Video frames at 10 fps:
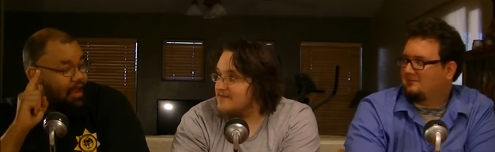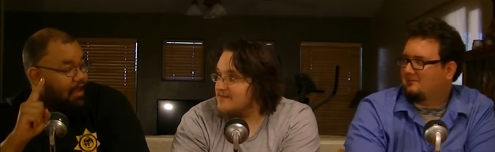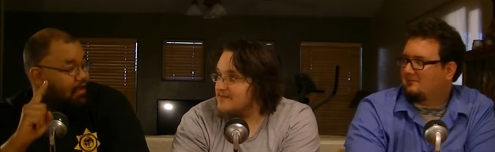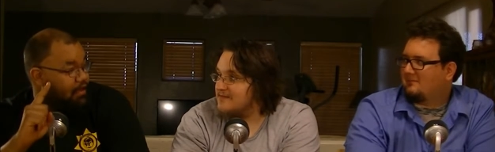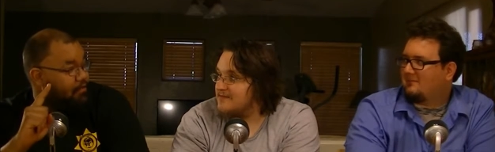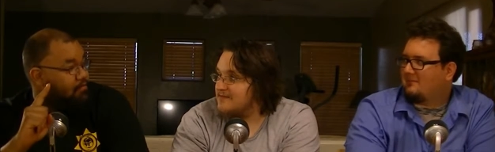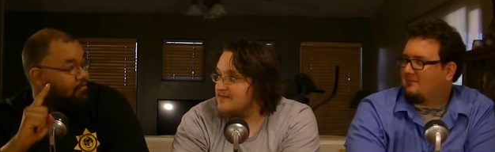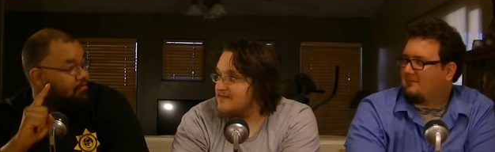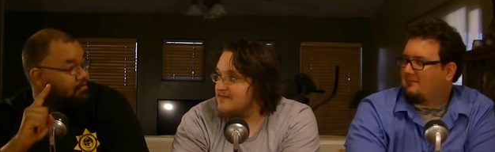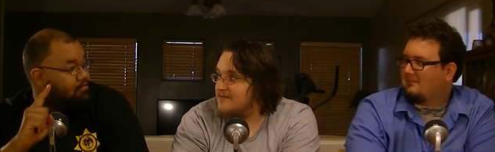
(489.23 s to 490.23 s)
Speaker 1: Andy.
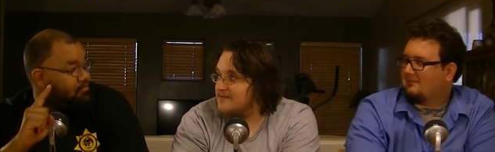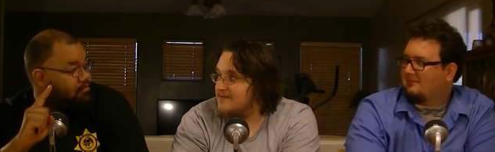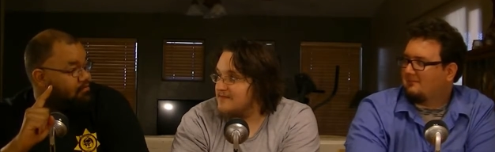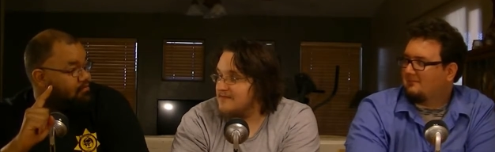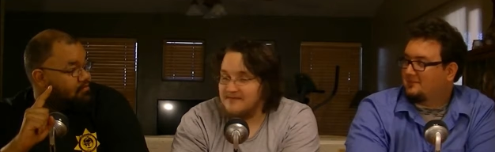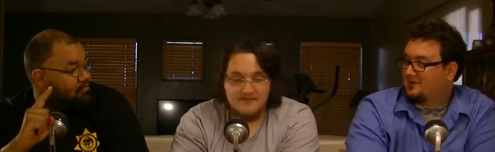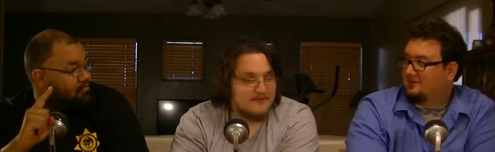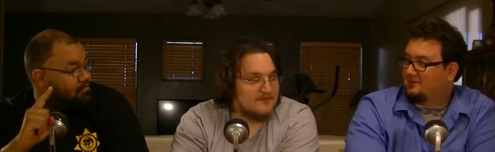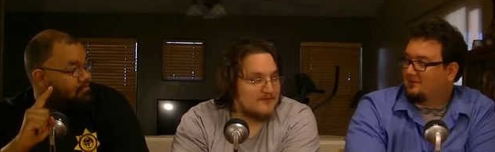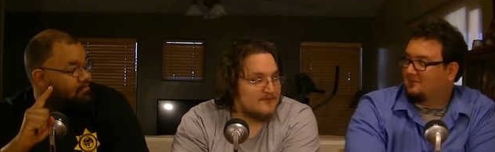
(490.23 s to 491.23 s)

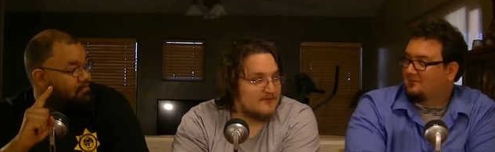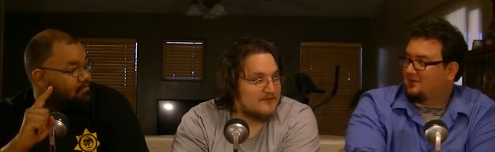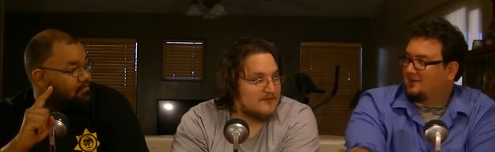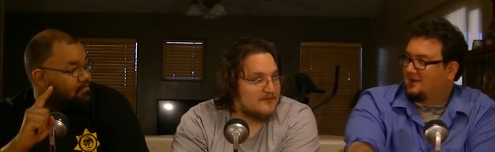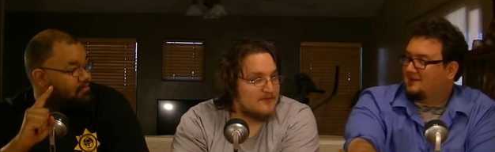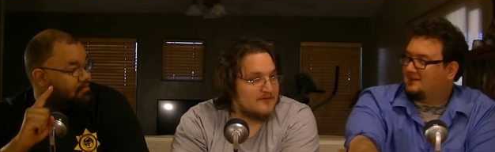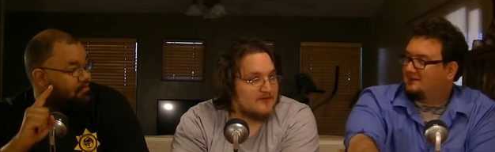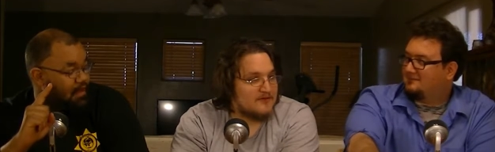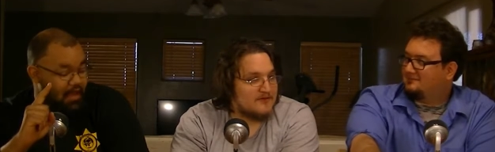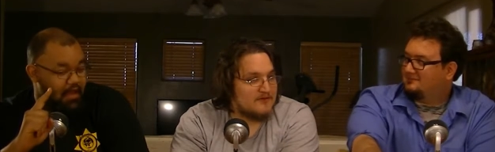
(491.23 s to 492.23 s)
Calling it up front,
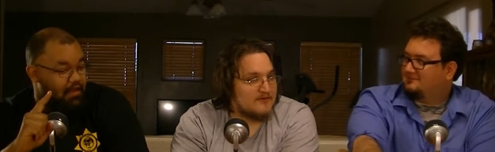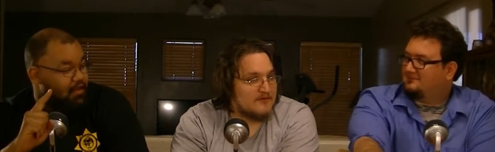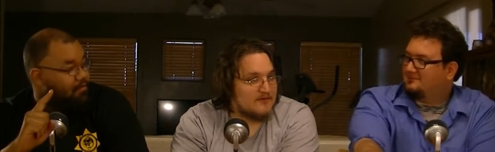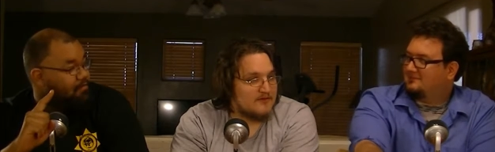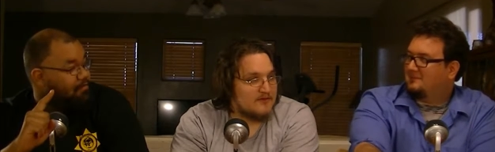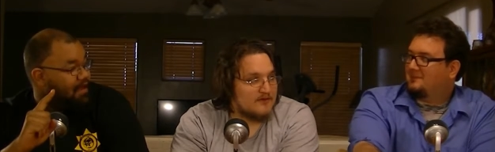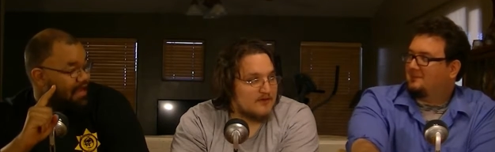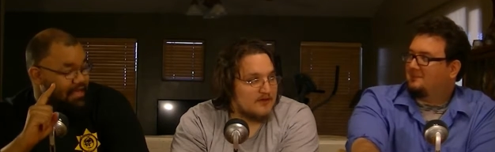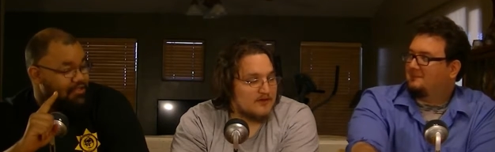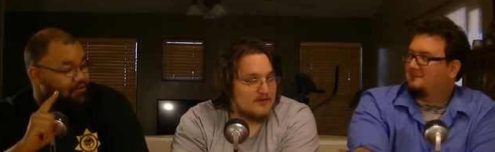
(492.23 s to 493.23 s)
Andy? Andy.
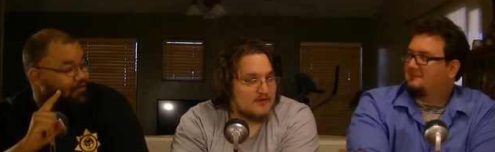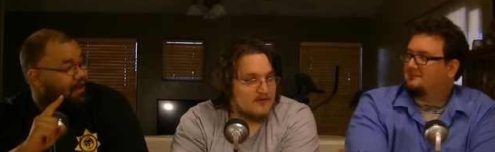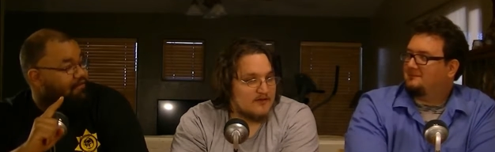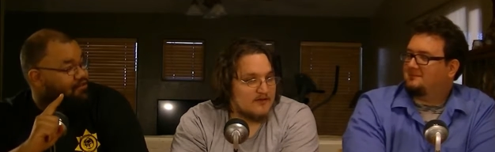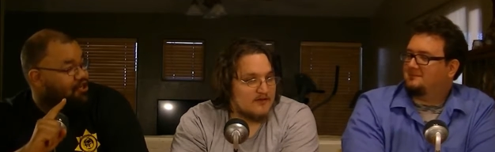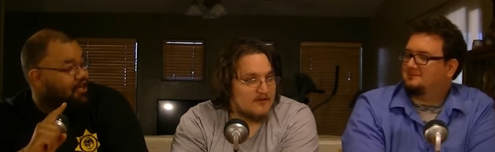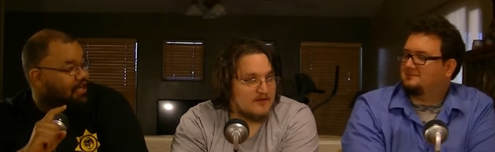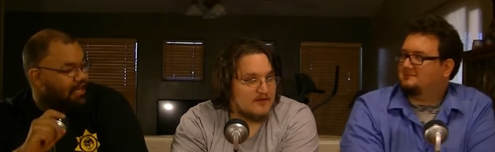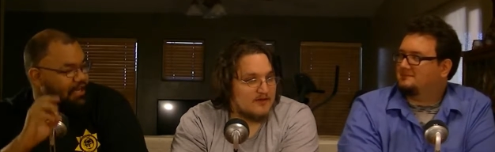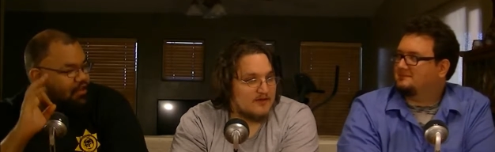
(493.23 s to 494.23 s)
He survived
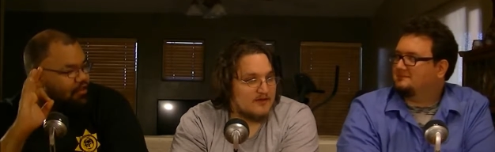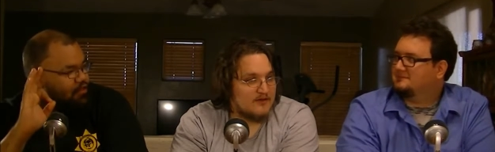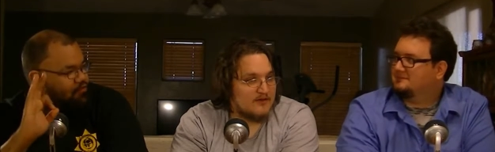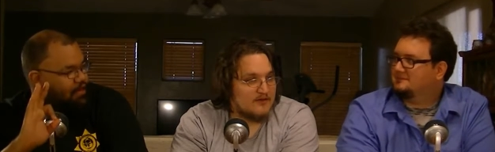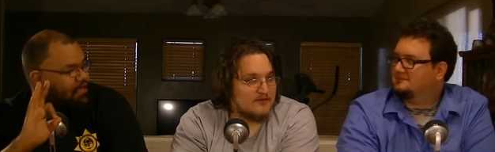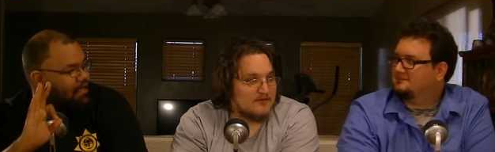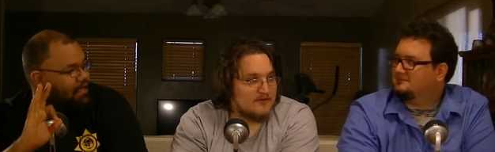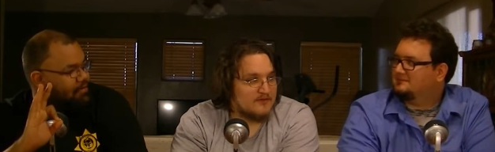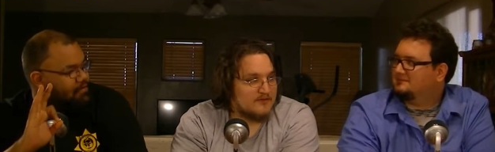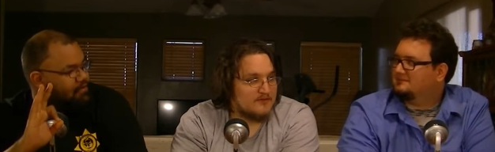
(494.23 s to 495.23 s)
Chucky 3
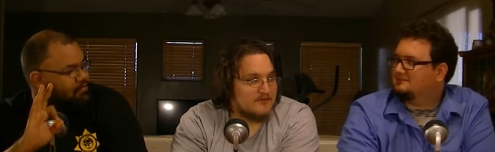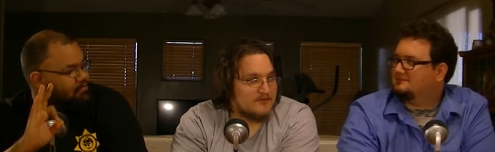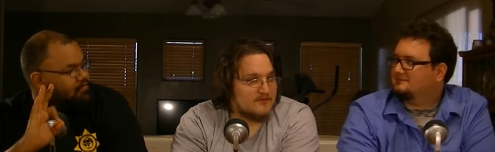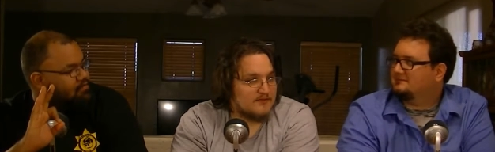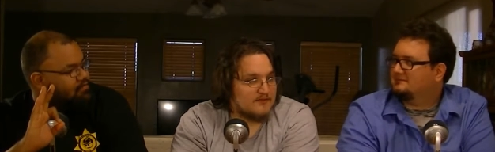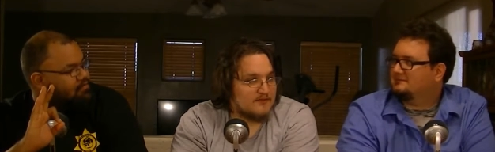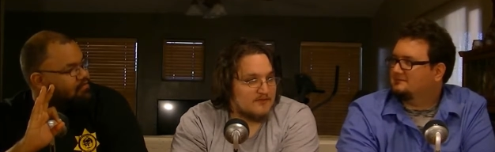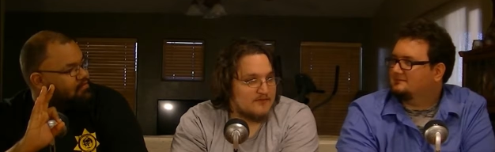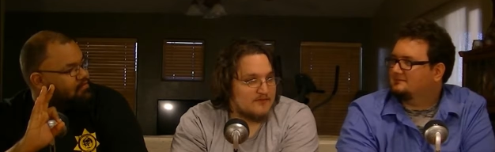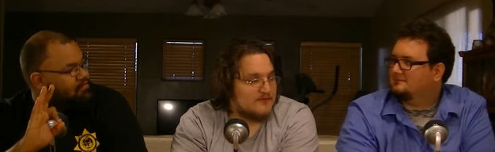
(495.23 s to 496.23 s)
Speaker 2: times.
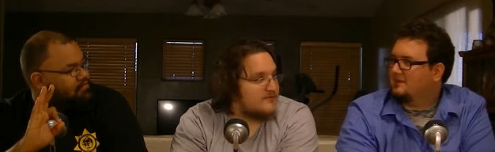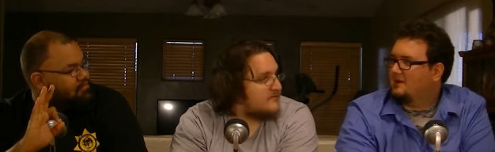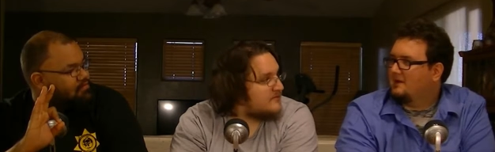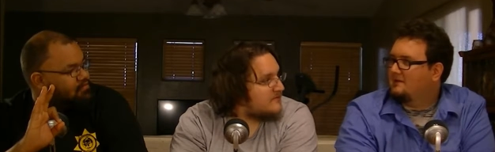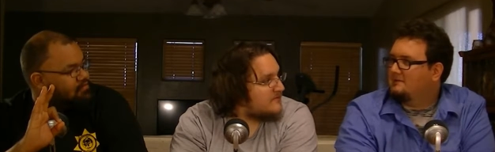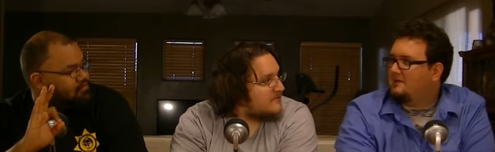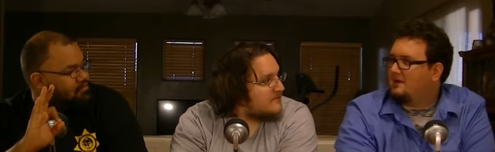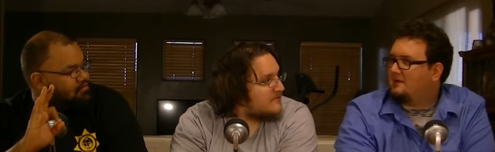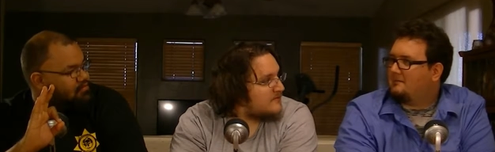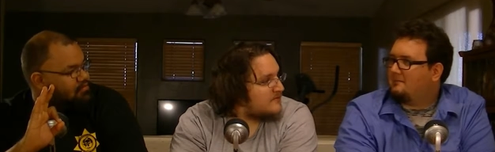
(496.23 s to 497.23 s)

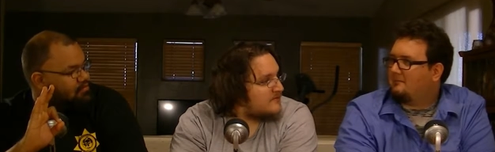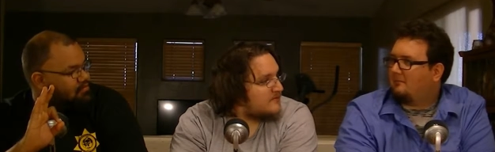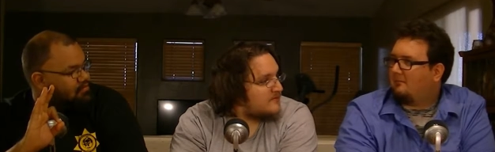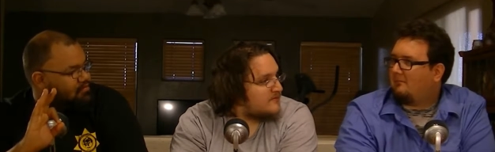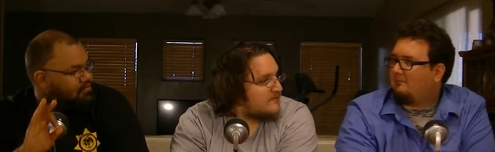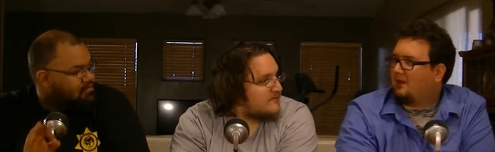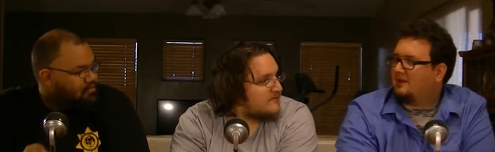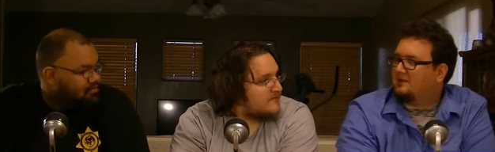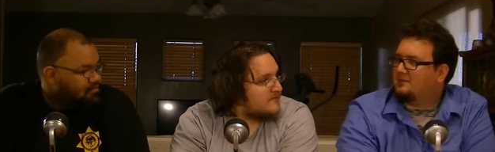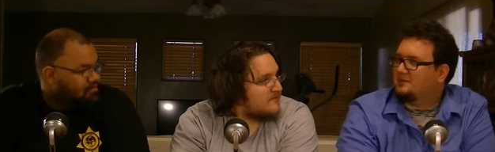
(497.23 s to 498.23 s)
Speaker 1: Yeah.
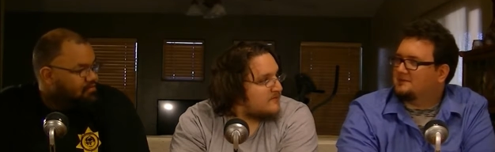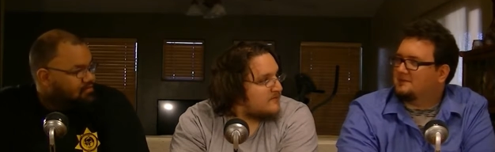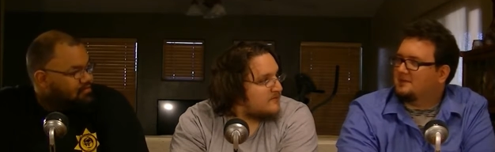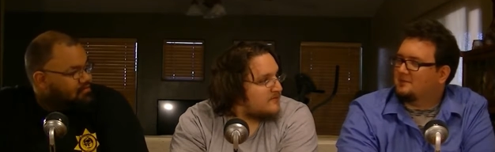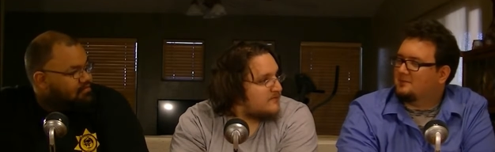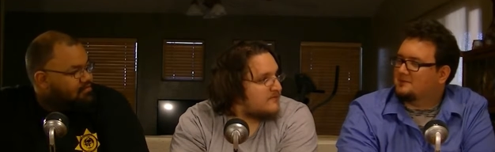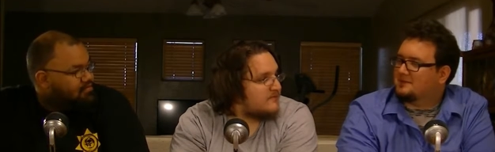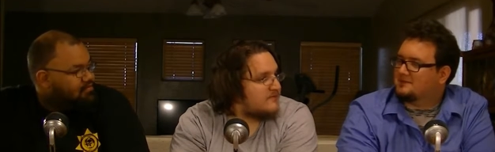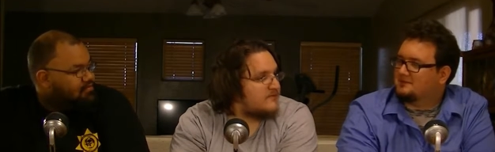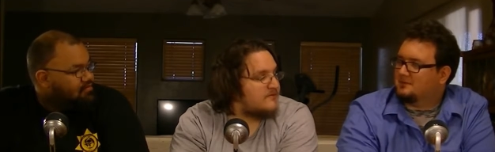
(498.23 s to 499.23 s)
And even though it's a
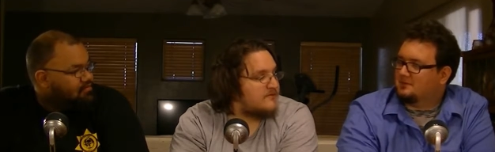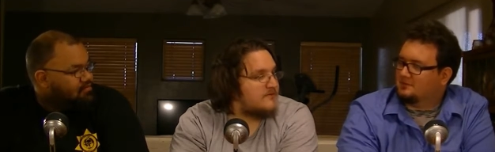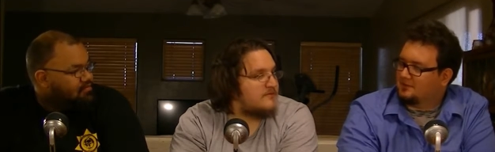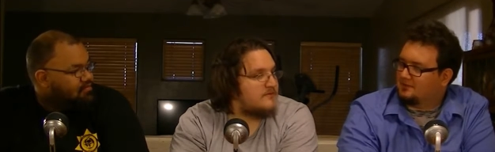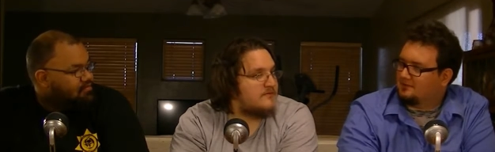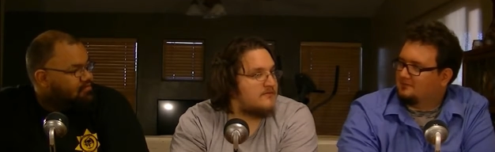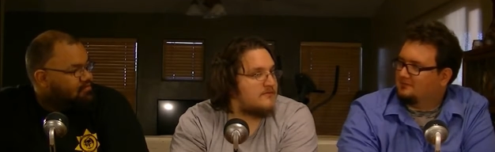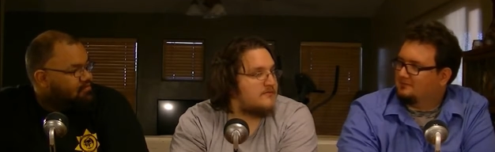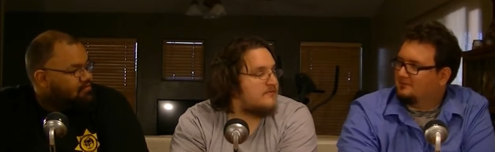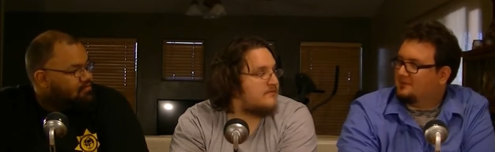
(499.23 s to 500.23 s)
demon-possessed voodoo doll,
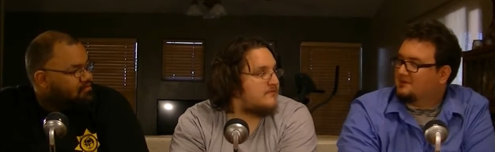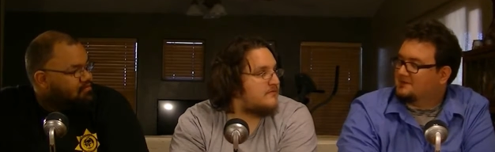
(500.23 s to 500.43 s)
they're